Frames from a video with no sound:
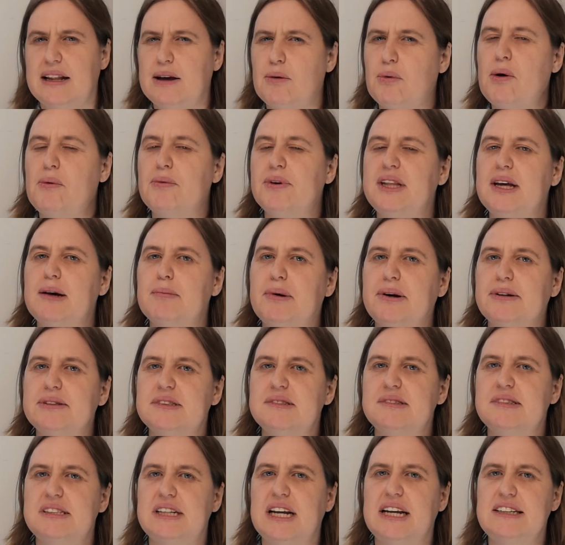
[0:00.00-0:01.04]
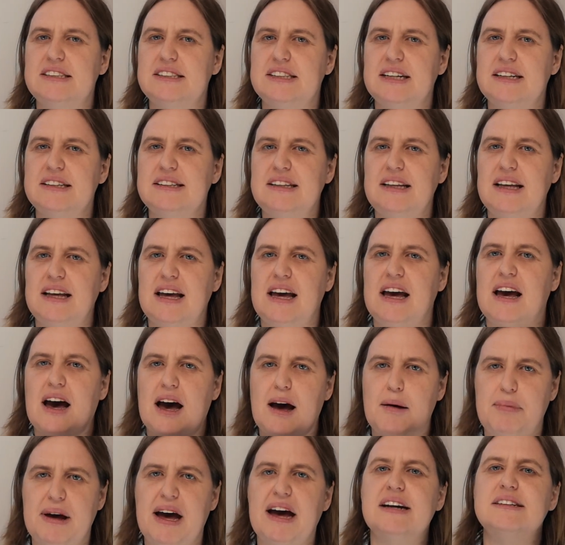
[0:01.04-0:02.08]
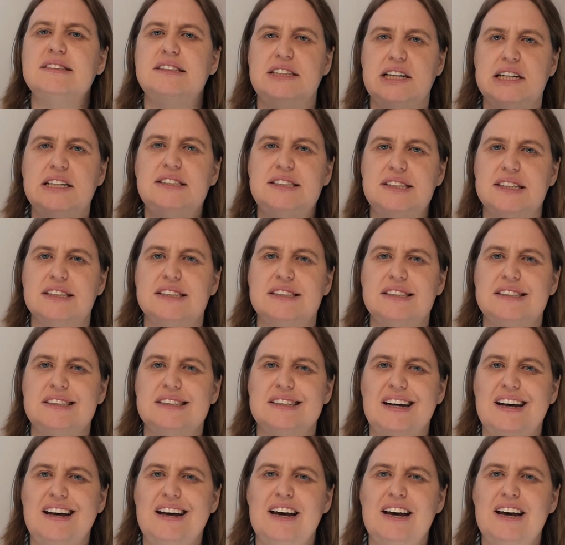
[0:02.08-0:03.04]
Now, what were the apostles teaching? About Jesus.